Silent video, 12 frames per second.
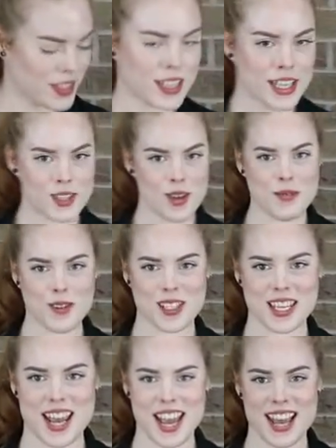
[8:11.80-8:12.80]
That's all for
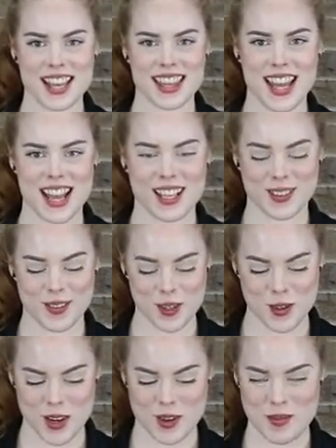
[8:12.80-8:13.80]
today. Thanks for
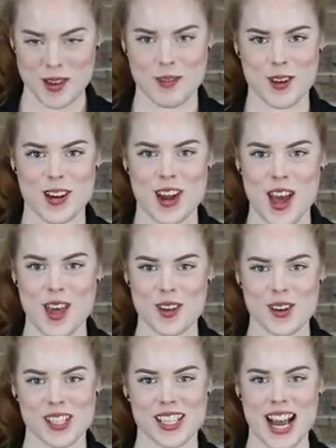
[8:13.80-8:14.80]
joining me for
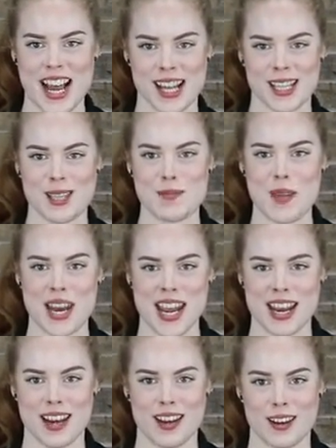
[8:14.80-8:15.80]
another Science
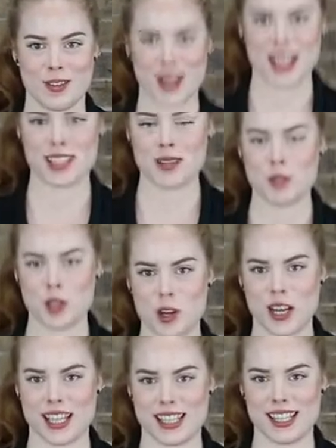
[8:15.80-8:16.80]
Minute. Create some
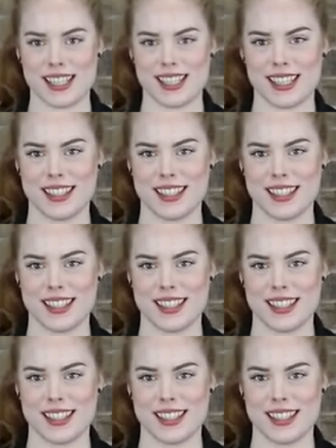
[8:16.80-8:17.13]
circuits.